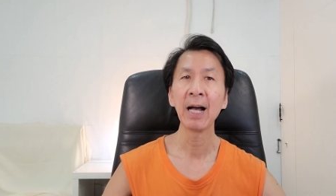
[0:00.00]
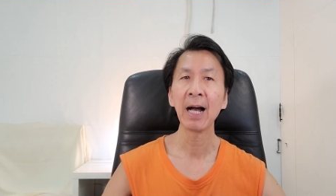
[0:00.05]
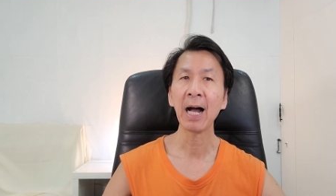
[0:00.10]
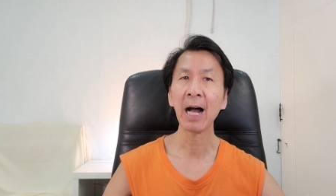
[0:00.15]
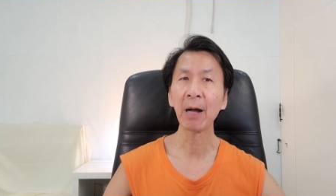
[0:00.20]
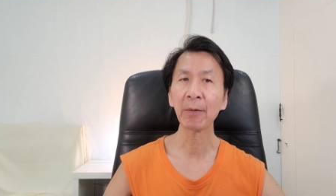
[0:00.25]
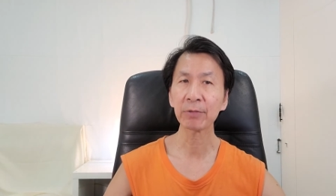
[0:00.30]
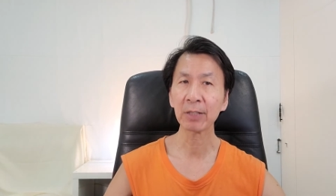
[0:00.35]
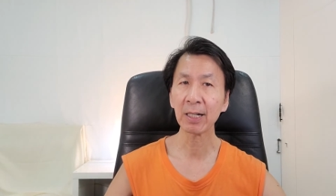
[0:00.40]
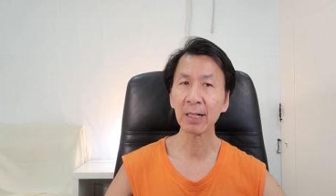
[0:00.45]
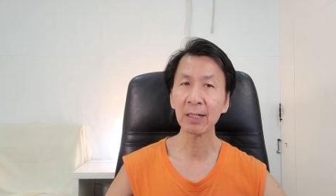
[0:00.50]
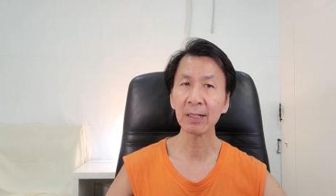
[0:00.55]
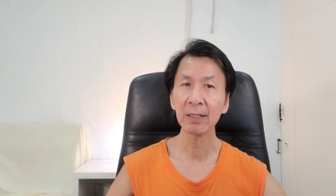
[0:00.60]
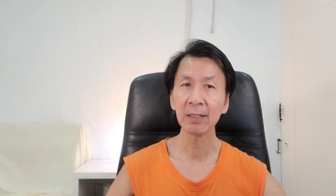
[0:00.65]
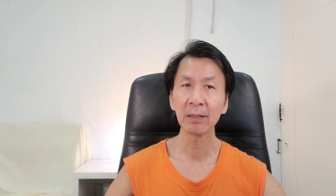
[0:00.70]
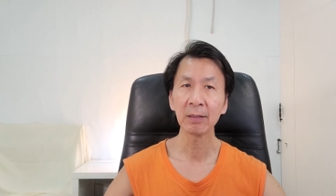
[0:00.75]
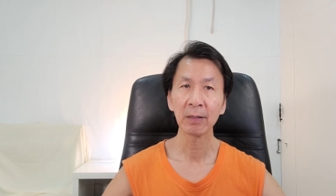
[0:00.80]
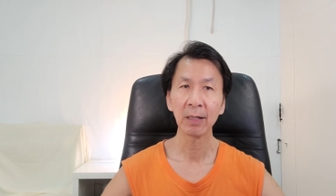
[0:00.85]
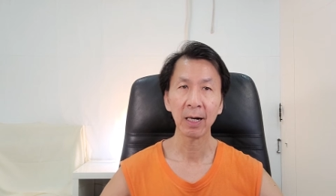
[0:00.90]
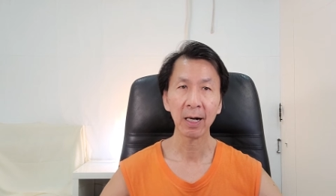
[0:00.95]
After
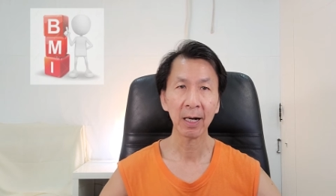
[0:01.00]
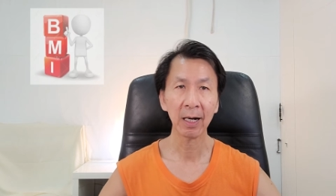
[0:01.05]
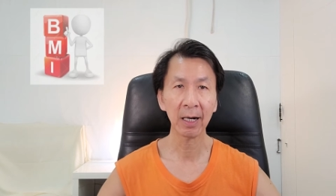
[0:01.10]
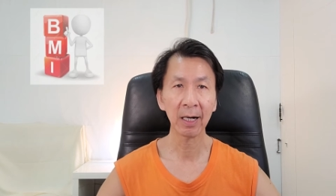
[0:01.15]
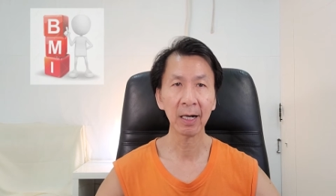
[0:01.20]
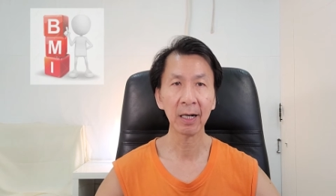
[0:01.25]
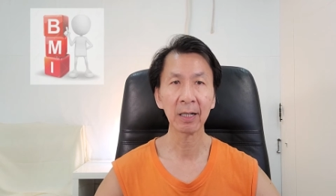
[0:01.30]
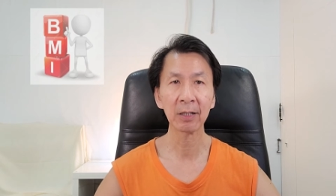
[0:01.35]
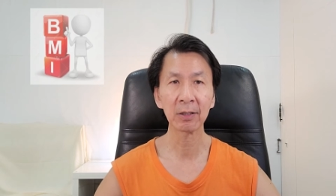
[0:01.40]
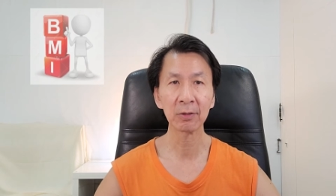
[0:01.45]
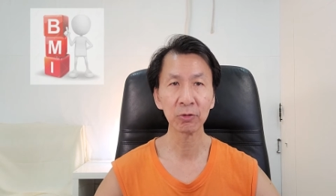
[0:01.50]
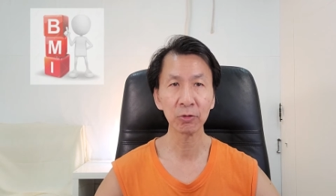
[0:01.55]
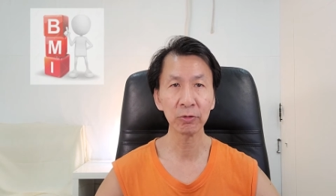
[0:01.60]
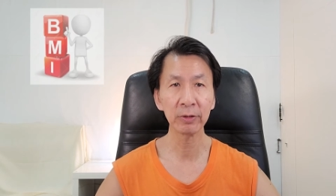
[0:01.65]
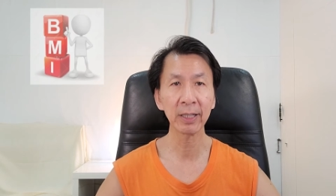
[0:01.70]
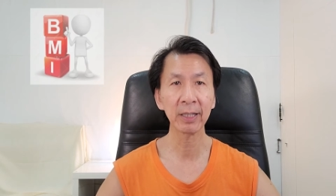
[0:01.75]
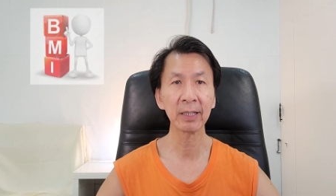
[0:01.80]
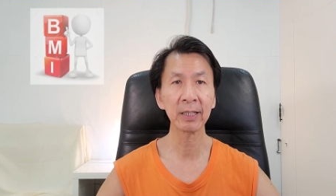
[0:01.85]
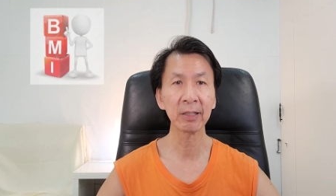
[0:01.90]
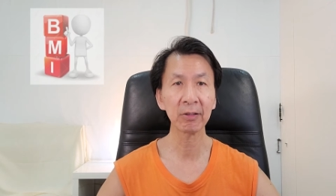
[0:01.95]
uh,
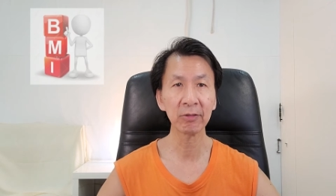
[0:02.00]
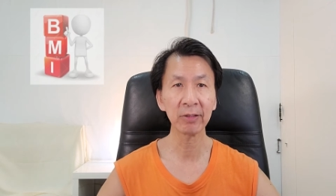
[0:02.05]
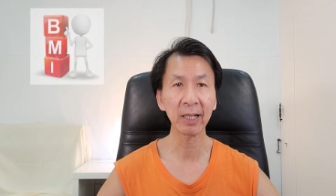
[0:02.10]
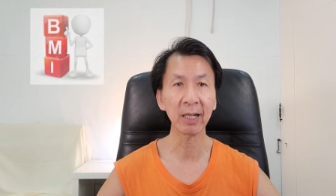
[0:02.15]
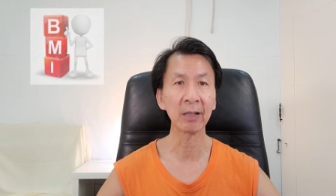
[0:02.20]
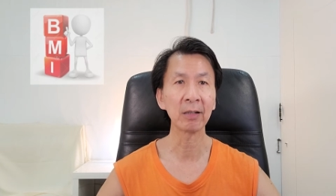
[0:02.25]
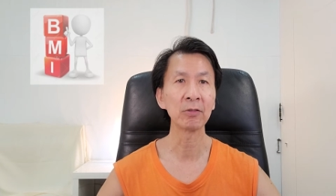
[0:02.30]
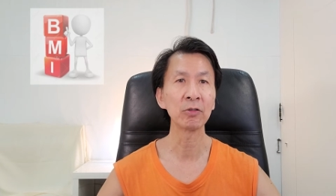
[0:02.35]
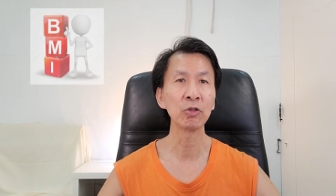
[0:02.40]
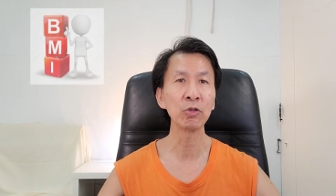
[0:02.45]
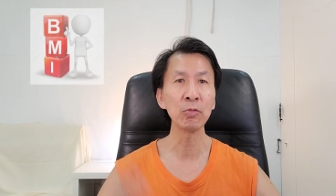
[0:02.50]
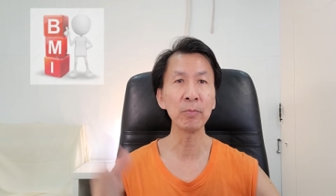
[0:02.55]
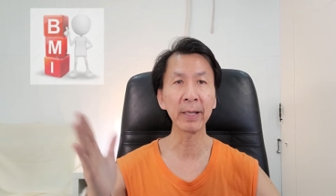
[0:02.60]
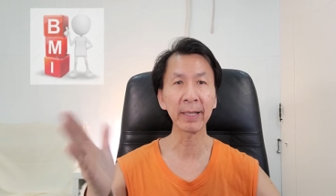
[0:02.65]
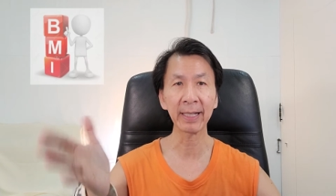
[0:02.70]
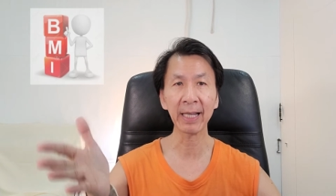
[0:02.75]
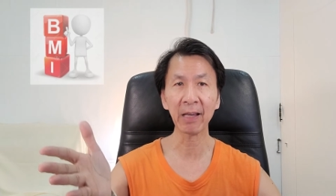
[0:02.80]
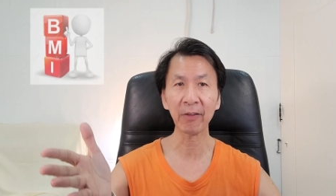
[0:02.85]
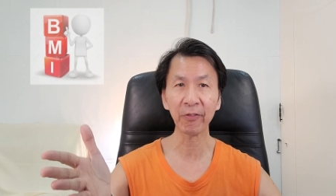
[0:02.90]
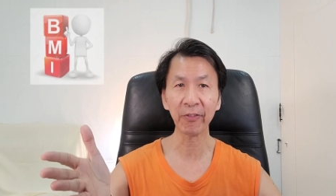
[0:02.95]
Lunar New Year, you
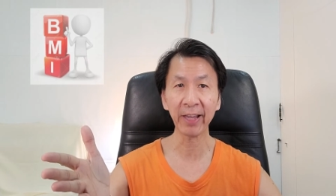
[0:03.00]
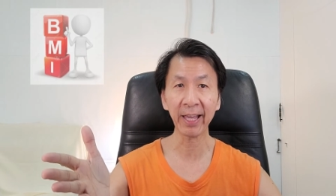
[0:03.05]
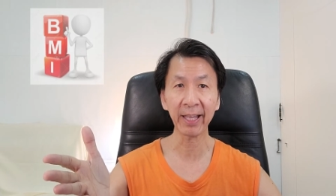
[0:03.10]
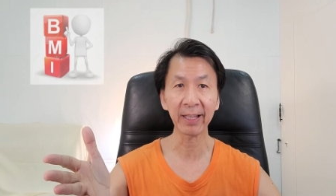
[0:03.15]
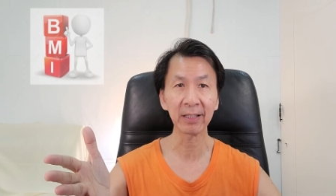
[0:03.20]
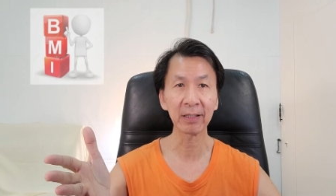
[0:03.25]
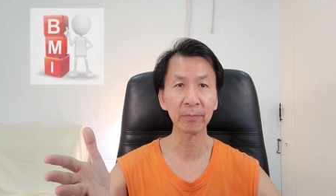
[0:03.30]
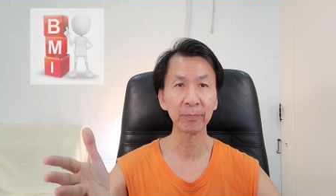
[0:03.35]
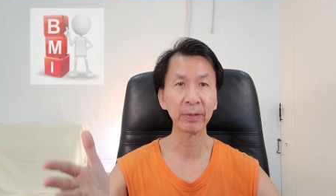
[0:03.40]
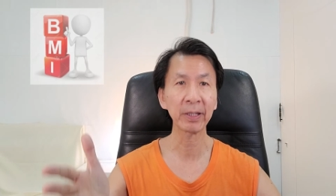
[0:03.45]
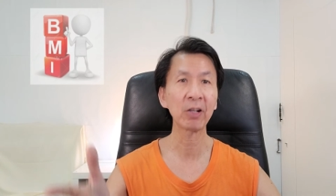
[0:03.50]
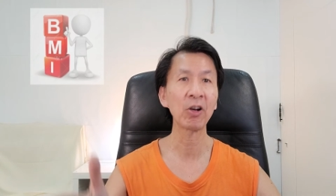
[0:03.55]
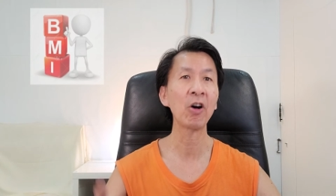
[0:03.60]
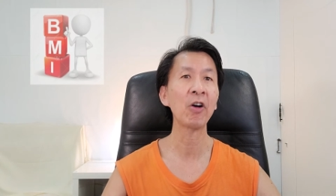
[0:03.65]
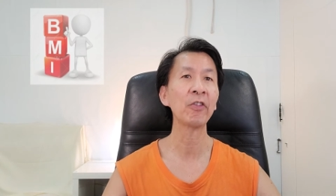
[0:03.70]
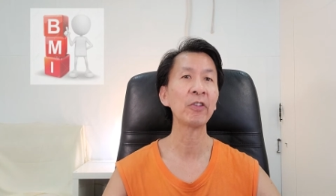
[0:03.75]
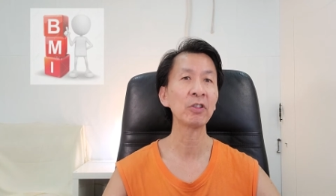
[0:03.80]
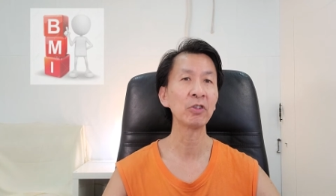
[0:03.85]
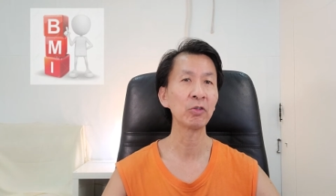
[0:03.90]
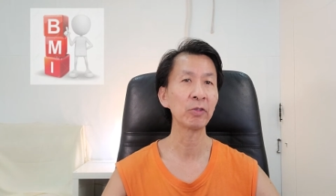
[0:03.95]
may get fat
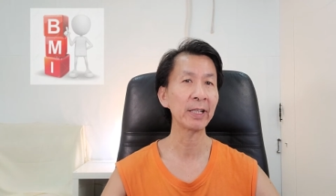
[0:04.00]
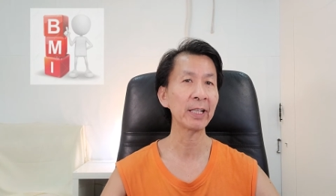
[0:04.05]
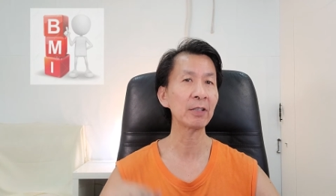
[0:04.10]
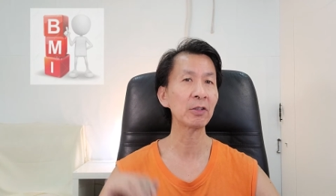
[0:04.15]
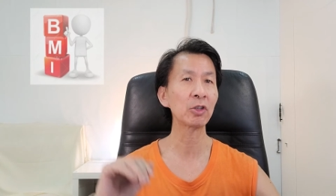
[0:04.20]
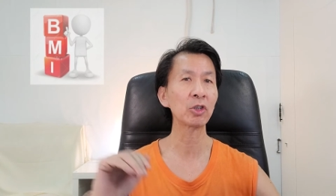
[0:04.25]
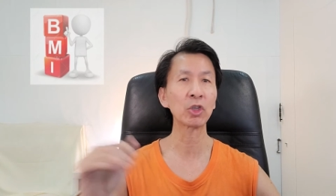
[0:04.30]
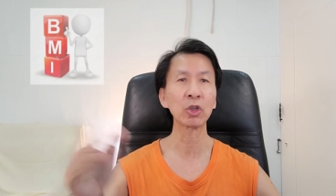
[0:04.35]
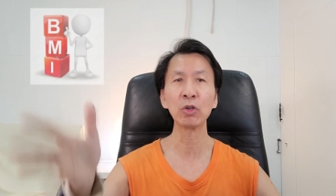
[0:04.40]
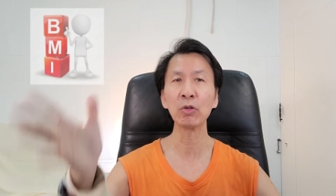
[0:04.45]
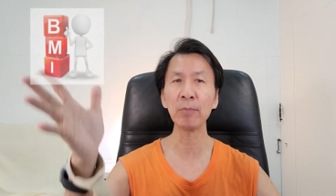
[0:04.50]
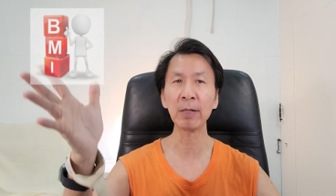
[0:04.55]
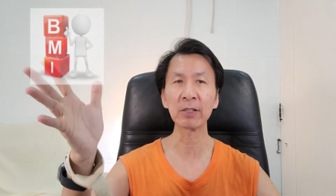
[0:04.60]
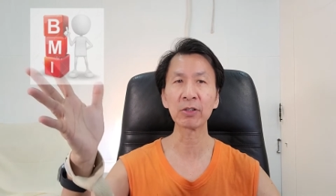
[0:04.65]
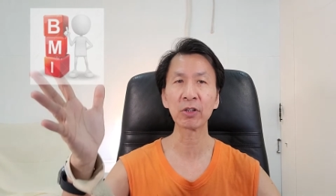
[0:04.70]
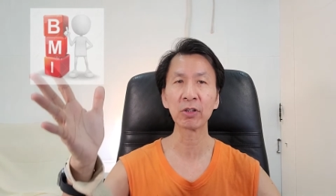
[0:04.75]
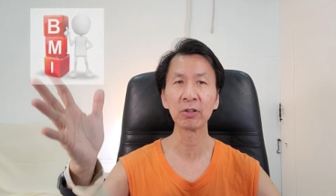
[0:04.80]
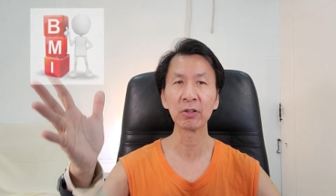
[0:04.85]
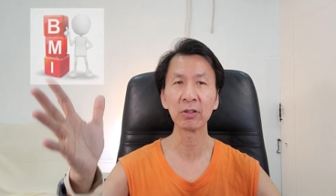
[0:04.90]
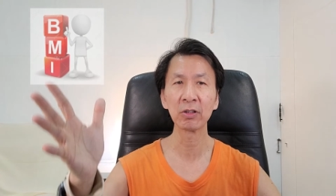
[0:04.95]
because you eat too
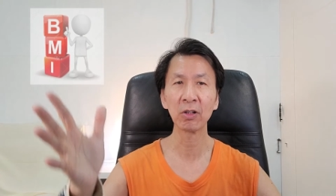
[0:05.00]
much.